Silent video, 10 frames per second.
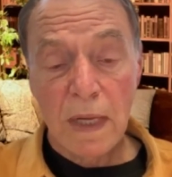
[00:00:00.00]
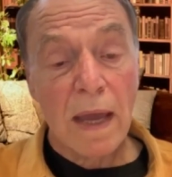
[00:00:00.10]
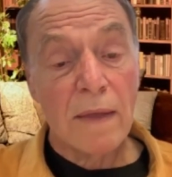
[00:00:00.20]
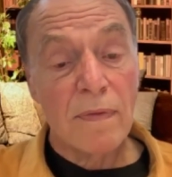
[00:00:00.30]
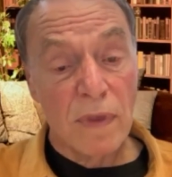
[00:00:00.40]

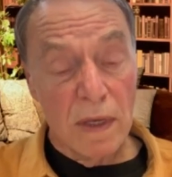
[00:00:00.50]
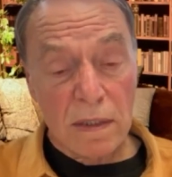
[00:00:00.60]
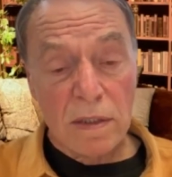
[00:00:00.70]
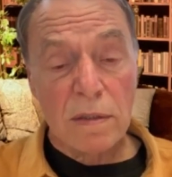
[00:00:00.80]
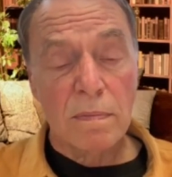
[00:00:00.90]
And
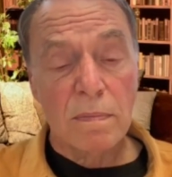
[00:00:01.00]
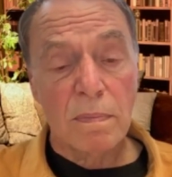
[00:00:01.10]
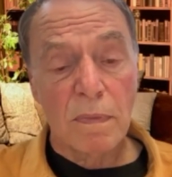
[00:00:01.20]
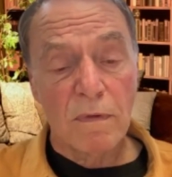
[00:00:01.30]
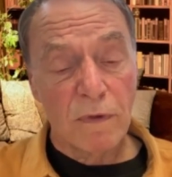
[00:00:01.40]
this
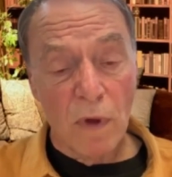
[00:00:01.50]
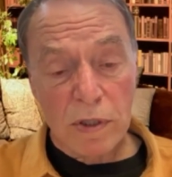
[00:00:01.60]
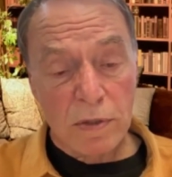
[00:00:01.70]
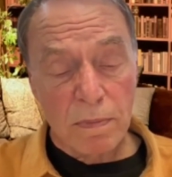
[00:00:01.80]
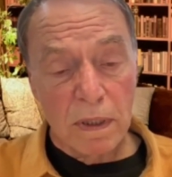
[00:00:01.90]

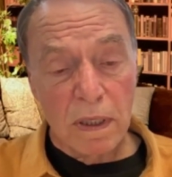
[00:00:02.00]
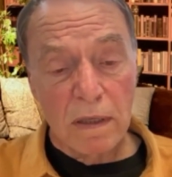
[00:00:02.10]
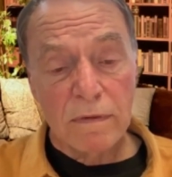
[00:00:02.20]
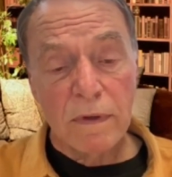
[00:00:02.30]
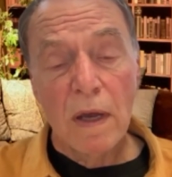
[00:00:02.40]
false
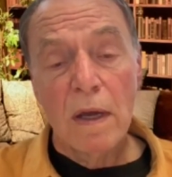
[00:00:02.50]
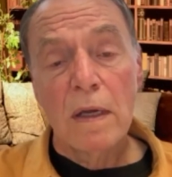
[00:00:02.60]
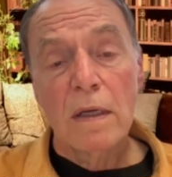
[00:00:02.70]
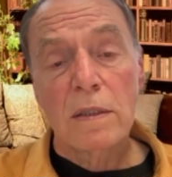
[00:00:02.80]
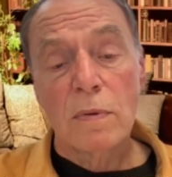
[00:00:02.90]
belief
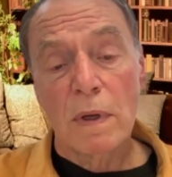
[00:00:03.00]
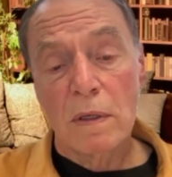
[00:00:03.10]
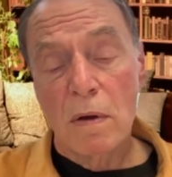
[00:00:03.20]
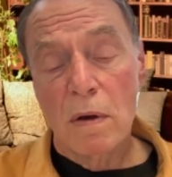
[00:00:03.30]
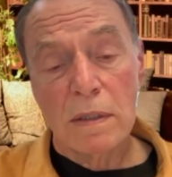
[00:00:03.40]
is what
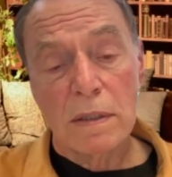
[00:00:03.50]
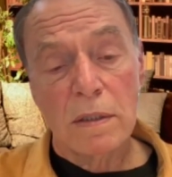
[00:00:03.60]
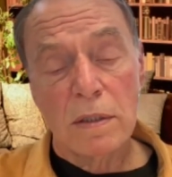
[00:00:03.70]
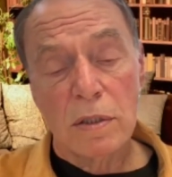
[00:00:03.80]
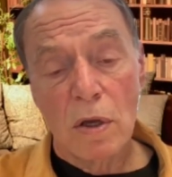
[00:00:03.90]

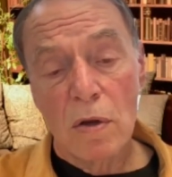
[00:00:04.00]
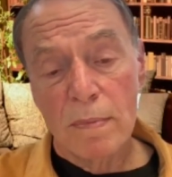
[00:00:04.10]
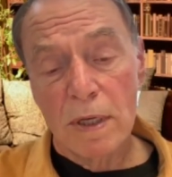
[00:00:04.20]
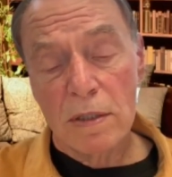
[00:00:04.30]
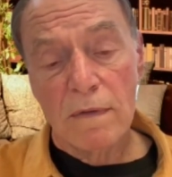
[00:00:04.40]
causes so
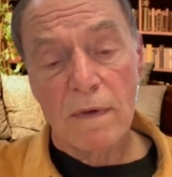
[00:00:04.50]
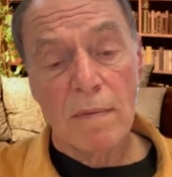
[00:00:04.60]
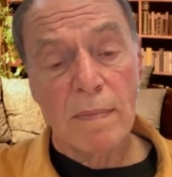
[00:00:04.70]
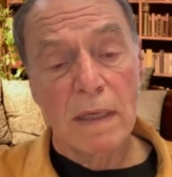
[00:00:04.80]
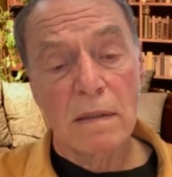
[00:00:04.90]
much of our
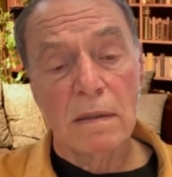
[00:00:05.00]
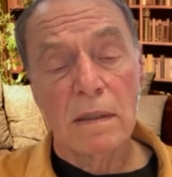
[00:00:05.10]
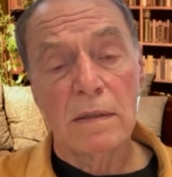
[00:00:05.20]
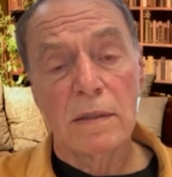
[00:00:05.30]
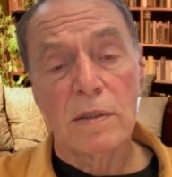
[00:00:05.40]
mental
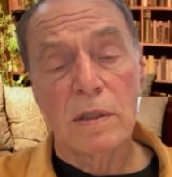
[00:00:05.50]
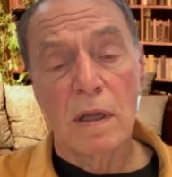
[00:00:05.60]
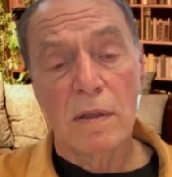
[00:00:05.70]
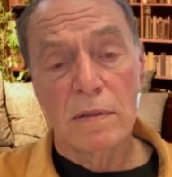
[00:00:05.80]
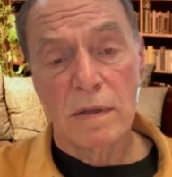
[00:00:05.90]
illness and
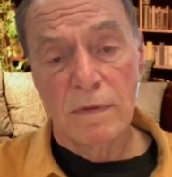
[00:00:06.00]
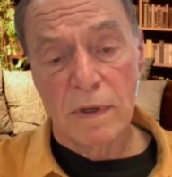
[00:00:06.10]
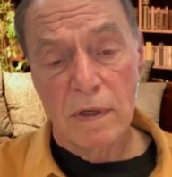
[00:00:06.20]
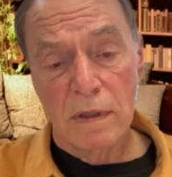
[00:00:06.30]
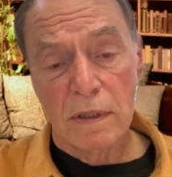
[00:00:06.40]
other
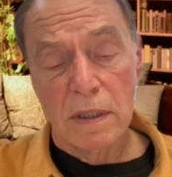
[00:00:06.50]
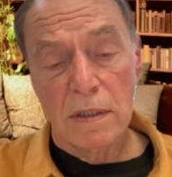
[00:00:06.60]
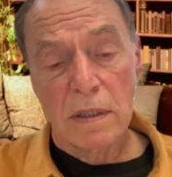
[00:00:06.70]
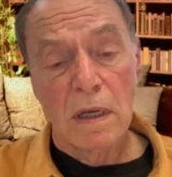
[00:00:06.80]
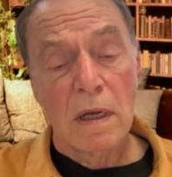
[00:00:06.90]

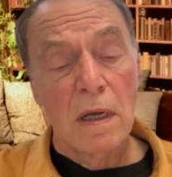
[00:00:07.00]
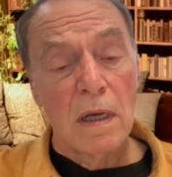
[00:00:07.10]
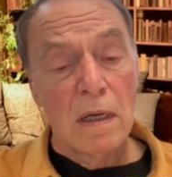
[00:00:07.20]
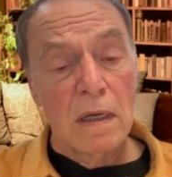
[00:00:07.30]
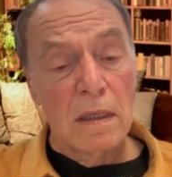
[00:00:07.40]
difficulties.
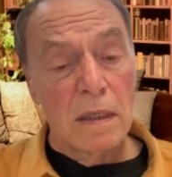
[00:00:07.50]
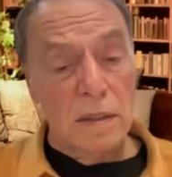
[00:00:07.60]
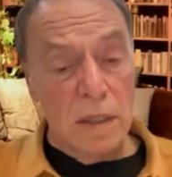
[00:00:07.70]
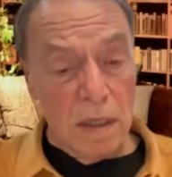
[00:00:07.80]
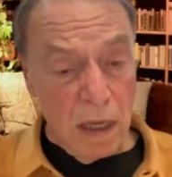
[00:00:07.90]

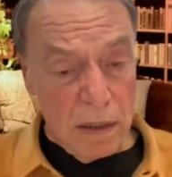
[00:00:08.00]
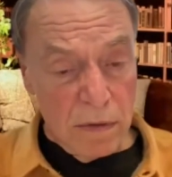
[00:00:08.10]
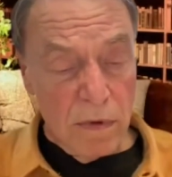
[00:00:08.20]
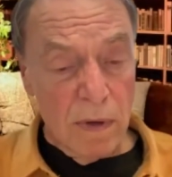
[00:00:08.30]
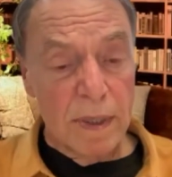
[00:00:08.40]
There's
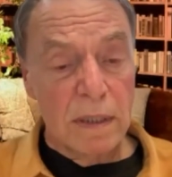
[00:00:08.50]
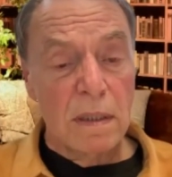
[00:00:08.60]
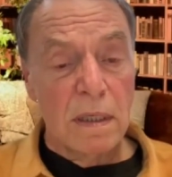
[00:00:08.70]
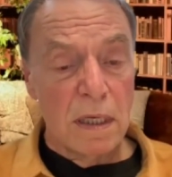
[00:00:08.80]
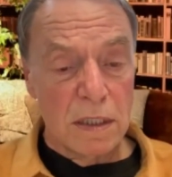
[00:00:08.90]
another woman,
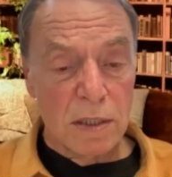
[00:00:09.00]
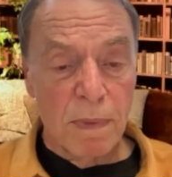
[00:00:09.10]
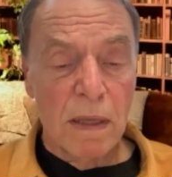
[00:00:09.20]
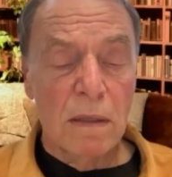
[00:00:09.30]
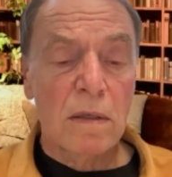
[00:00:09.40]

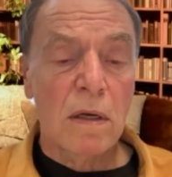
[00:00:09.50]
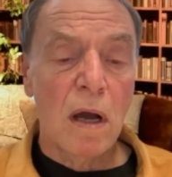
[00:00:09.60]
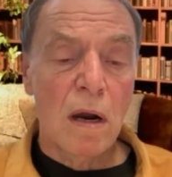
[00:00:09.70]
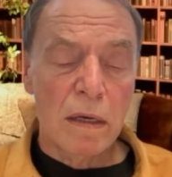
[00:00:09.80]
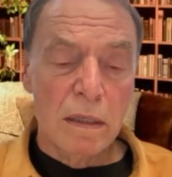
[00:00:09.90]
Isabel
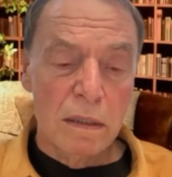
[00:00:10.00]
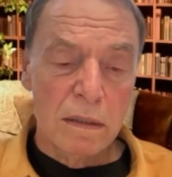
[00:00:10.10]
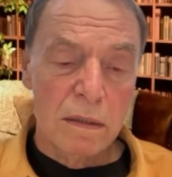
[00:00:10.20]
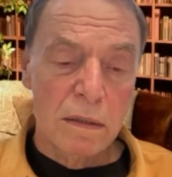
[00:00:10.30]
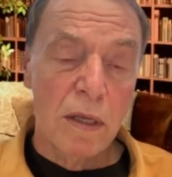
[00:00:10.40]
Clarke,
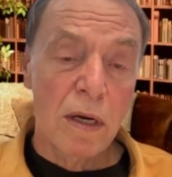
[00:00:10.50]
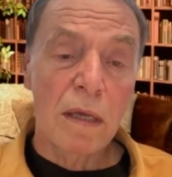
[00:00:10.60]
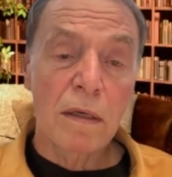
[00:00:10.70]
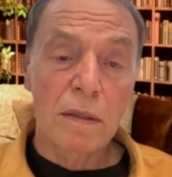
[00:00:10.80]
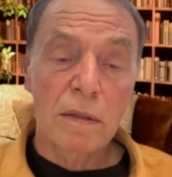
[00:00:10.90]
in
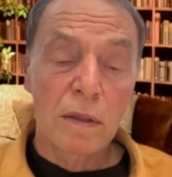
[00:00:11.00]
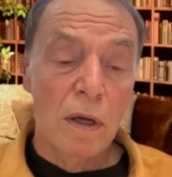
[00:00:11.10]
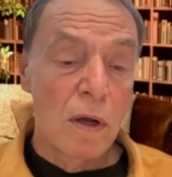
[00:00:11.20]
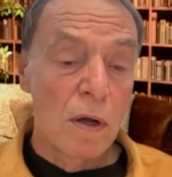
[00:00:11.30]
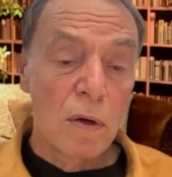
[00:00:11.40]
England,
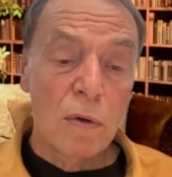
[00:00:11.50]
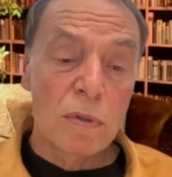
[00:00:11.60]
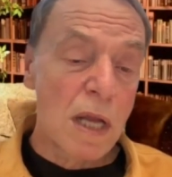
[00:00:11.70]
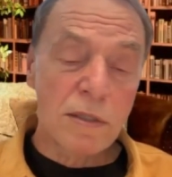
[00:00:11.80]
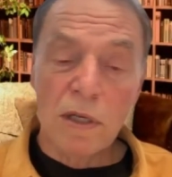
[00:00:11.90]
who
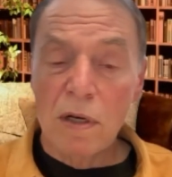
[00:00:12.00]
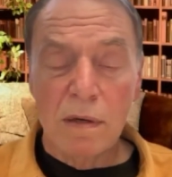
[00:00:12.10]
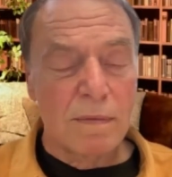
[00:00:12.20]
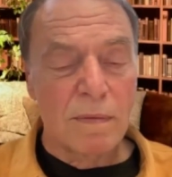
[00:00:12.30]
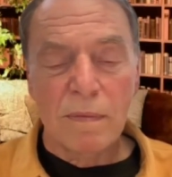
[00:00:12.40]
doesn't,
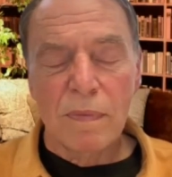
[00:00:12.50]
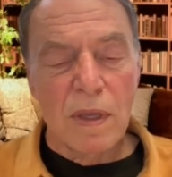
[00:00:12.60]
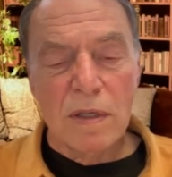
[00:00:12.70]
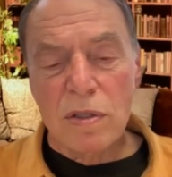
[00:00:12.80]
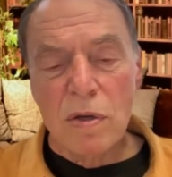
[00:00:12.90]

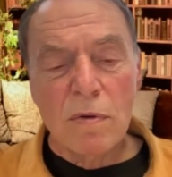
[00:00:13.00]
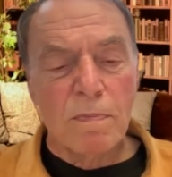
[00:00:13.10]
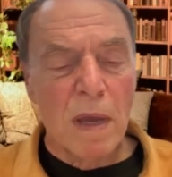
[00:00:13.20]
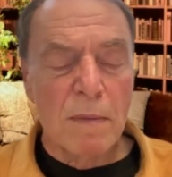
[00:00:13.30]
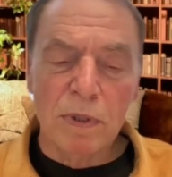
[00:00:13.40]
these two
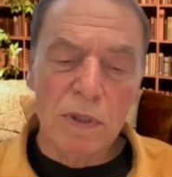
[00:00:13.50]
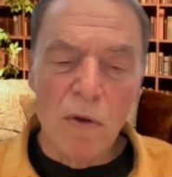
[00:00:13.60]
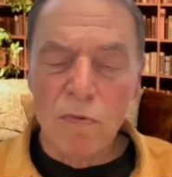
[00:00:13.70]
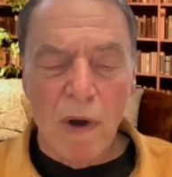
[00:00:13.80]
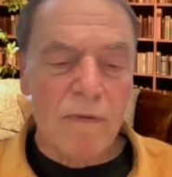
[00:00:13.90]
people
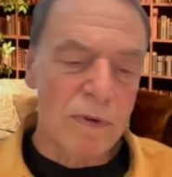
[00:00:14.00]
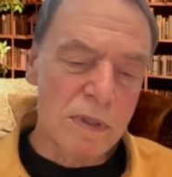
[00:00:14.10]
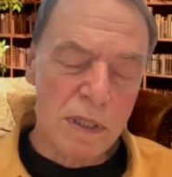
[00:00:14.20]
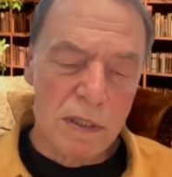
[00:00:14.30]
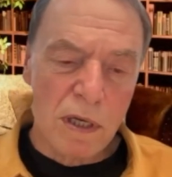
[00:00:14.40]
don't
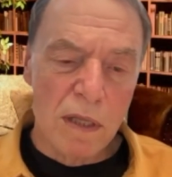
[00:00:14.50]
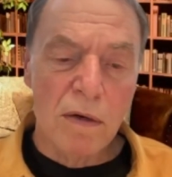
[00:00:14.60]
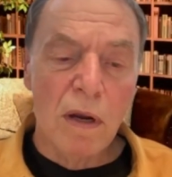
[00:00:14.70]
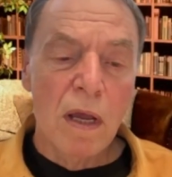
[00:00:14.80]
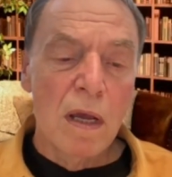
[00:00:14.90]
reference each
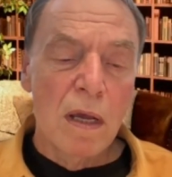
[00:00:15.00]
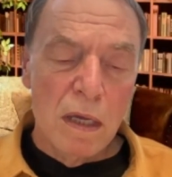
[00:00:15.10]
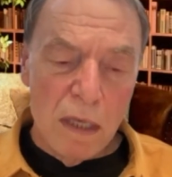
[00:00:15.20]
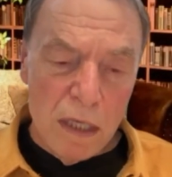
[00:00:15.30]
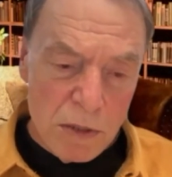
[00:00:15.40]
other.
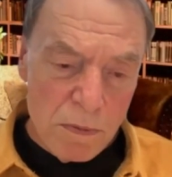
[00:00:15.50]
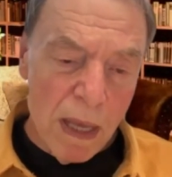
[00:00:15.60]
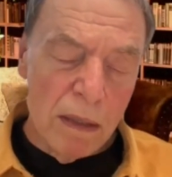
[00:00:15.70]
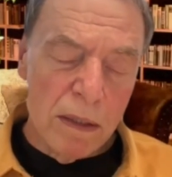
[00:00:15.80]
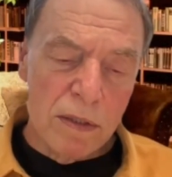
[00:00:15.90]

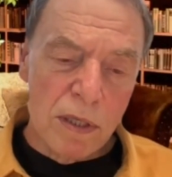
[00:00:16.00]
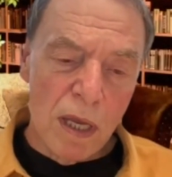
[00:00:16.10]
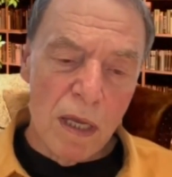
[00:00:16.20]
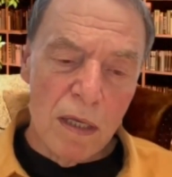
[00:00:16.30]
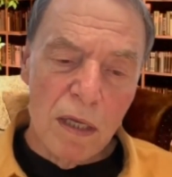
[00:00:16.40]
Isabel is
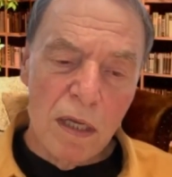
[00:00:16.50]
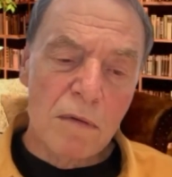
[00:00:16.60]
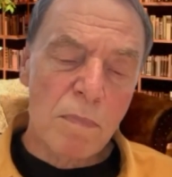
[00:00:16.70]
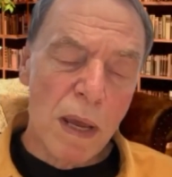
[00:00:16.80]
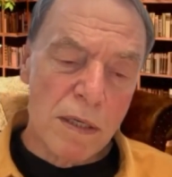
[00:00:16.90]
a
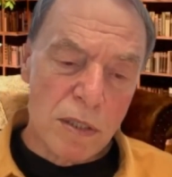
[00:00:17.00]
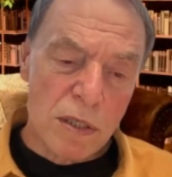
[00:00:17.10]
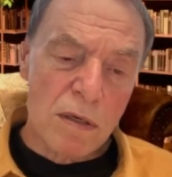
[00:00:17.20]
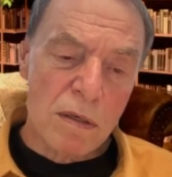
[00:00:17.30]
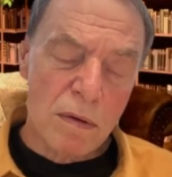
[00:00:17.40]

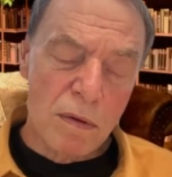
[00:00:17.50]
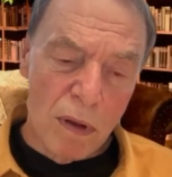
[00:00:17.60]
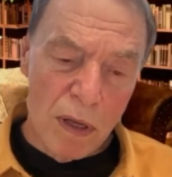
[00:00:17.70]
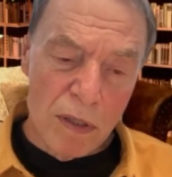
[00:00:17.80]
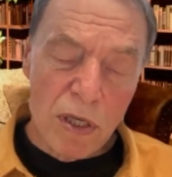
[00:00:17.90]
inpatient
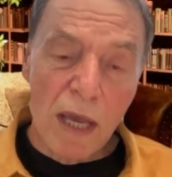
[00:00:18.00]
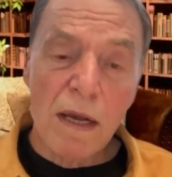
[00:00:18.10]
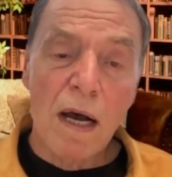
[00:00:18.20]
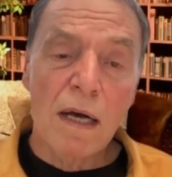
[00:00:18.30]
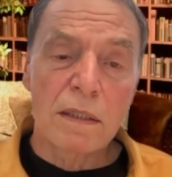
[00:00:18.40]

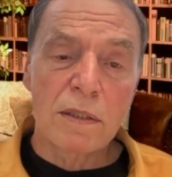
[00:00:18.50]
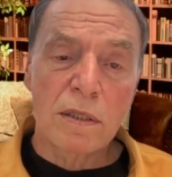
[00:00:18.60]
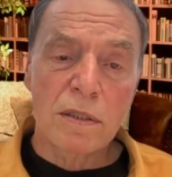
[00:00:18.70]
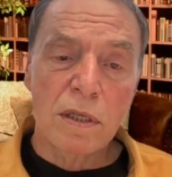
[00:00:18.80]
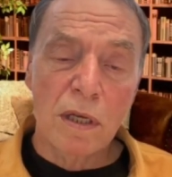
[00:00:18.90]

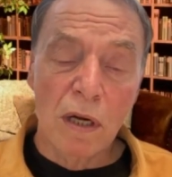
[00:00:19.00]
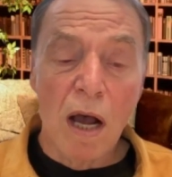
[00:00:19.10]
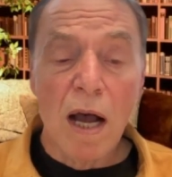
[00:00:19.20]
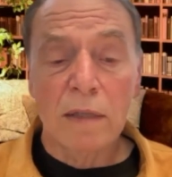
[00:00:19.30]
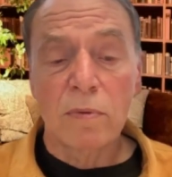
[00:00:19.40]
psychologist in
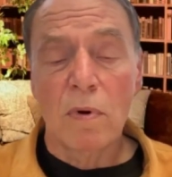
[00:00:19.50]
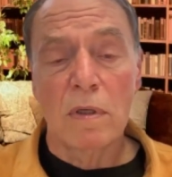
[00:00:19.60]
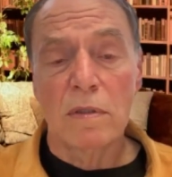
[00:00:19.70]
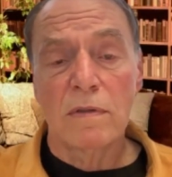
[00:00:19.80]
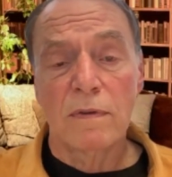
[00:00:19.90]
locked
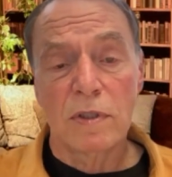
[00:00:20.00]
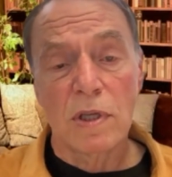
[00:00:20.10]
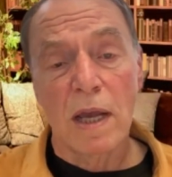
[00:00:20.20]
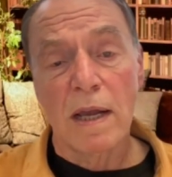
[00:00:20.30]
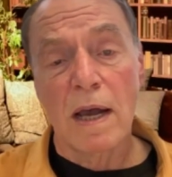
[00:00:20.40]
wards for
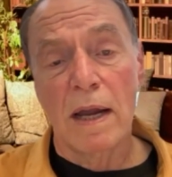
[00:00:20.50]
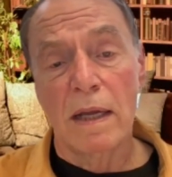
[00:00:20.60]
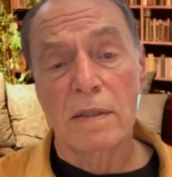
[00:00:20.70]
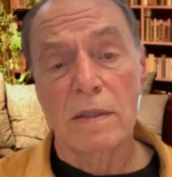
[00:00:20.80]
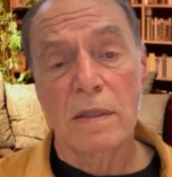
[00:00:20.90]

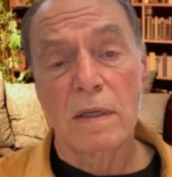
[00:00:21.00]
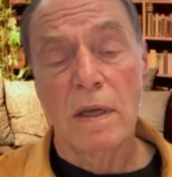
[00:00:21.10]
psychotics.